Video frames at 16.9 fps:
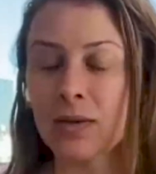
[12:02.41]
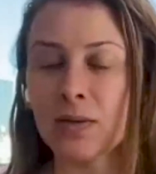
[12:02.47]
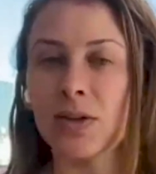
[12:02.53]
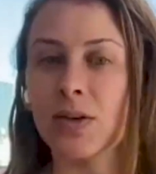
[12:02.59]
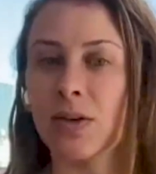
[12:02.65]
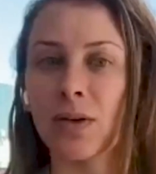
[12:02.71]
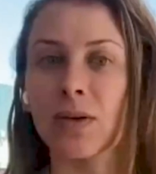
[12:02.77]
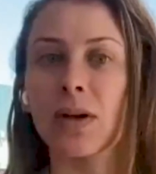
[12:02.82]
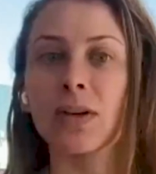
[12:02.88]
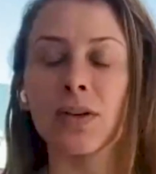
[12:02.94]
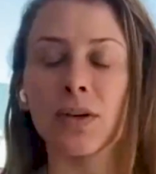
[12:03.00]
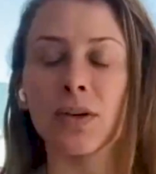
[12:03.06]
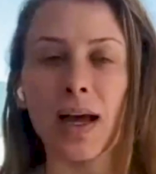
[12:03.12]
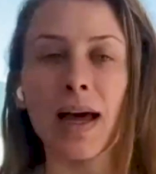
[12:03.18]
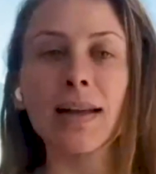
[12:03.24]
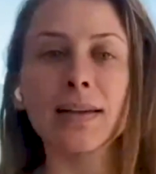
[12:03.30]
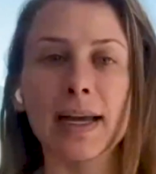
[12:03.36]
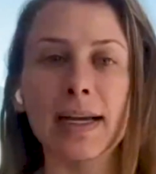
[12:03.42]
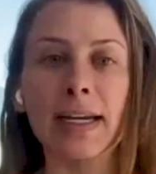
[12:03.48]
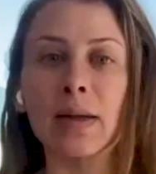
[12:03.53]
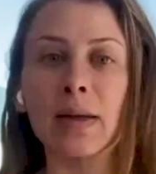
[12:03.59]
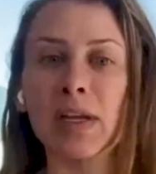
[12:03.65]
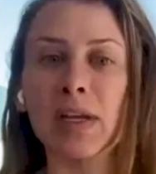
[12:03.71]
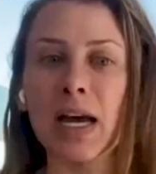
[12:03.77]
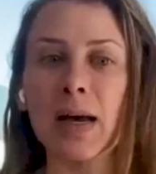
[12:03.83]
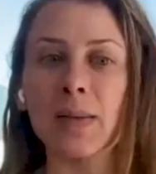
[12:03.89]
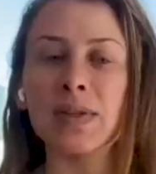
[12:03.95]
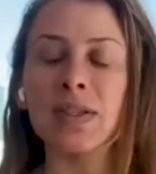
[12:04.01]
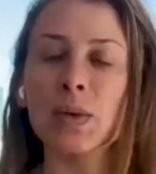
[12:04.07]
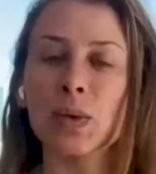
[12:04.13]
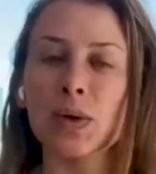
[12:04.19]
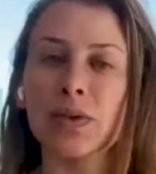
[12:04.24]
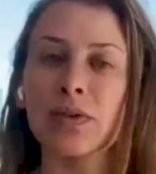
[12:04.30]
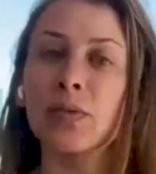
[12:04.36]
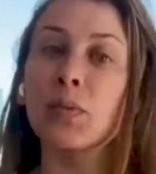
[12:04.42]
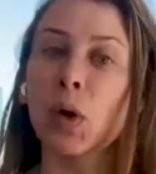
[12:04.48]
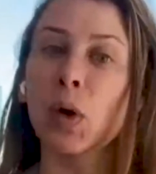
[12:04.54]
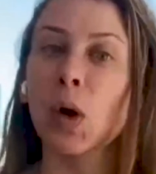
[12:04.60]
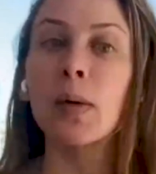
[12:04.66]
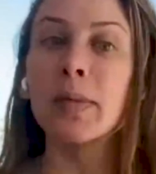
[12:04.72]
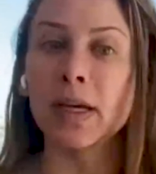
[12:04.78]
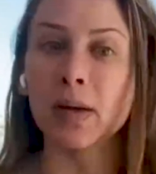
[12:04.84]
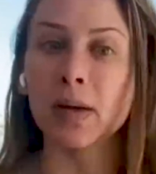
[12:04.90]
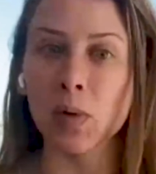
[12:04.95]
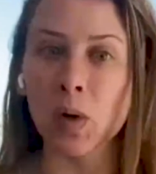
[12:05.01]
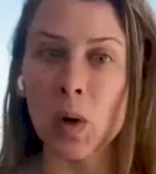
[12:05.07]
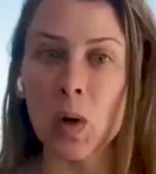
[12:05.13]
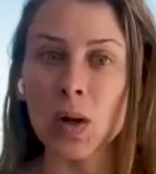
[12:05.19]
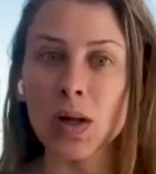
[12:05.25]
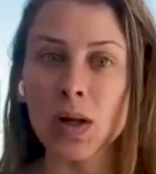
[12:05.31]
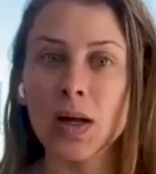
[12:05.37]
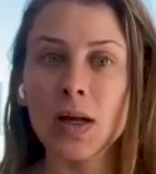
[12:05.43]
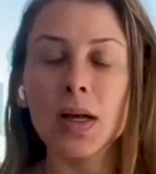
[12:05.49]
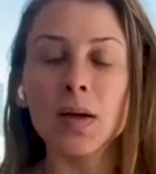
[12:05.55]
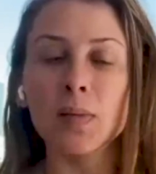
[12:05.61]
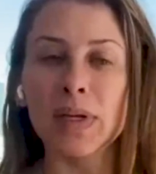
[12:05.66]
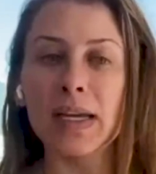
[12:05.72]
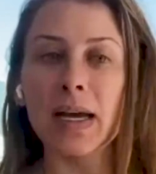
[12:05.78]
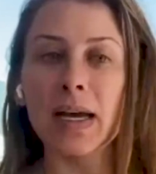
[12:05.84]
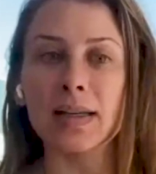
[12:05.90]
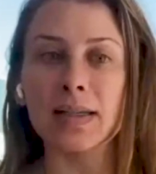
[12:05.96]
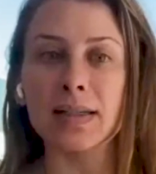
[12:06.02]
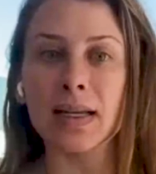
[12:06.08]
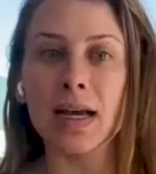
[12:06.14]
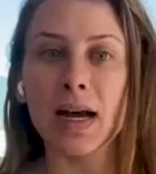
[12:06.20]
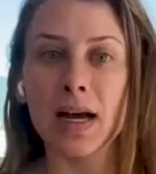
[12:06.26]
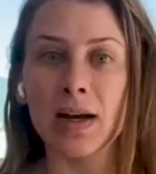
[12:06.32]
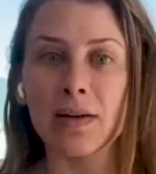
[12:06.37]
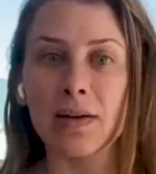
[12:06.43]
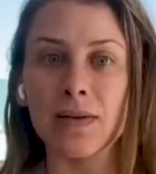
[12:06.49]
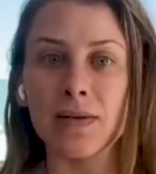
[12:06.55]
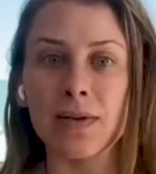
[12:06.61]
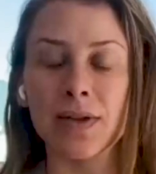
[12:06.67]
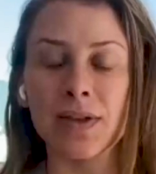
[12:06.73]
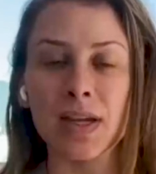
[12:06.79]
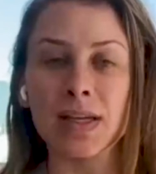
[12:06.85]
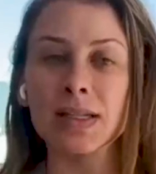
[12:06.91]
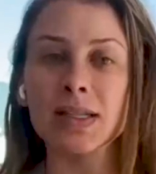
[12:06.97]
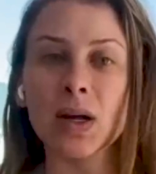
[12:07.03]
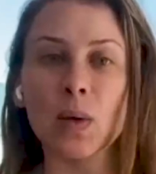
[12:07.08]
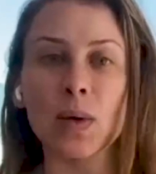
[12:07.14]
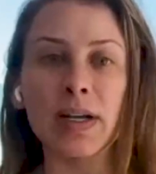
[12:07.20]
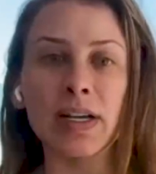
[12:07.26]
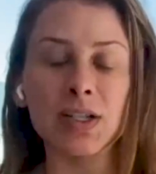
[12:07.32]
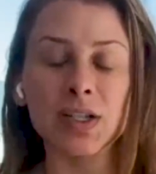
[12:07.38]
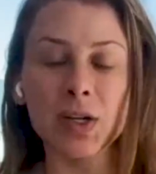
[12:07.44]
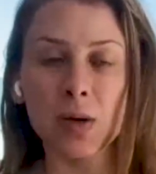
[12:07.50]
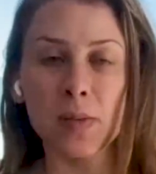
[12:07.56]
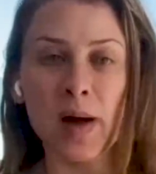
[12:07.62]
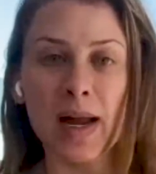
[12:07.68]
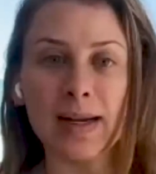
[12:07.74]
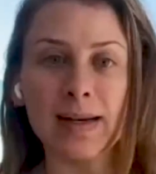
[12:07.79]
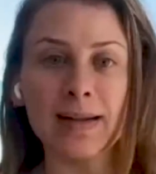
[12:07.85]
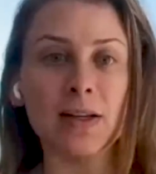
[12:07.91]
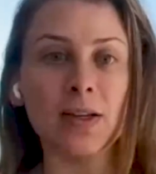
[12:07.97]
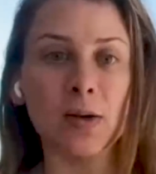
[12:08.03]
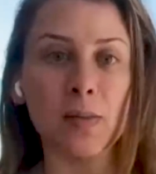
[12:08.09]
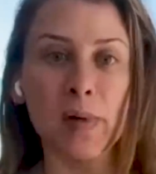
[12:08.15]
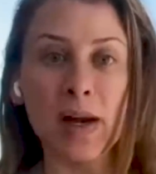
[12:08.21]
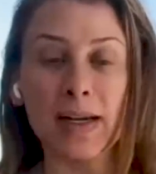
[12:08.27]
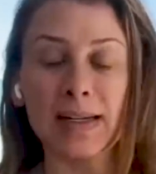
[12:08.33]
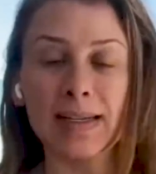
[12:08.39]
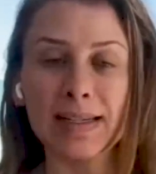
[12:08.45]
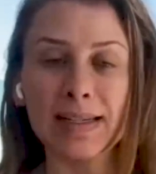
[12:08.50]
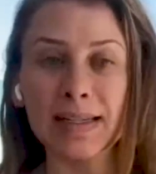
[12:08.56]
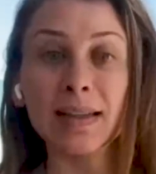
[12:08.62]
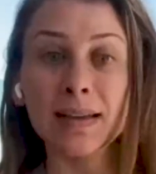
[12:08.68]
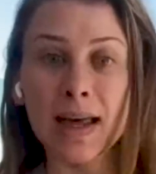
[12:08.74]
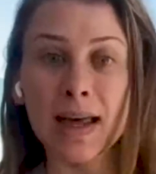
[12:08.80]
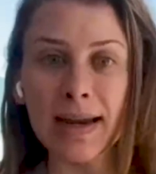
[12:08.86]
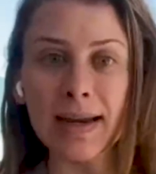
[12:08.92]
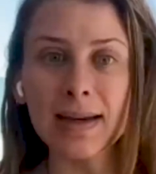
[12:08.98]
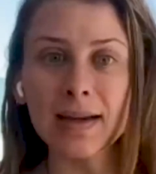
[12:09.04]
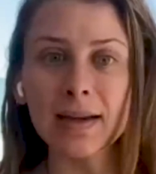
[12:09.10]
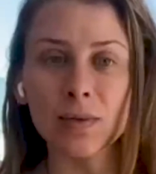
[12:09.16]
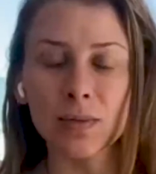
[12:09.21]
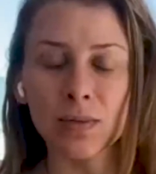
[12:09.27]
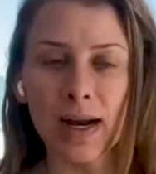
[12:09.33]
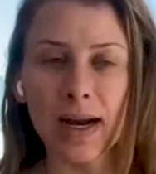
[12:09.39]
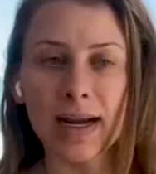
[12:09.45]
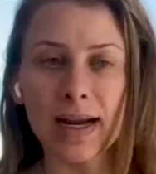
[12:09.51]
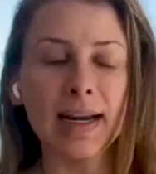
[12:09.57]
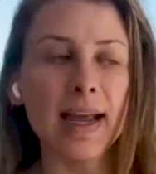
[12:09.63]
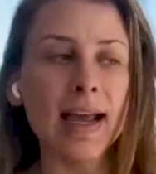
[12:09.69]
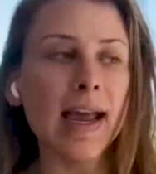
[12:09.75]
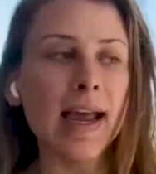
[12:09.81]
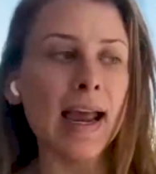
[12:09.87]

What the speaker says: Your gut lining becomes sort of permeable because of the things going into your body that your body doesn't like, right?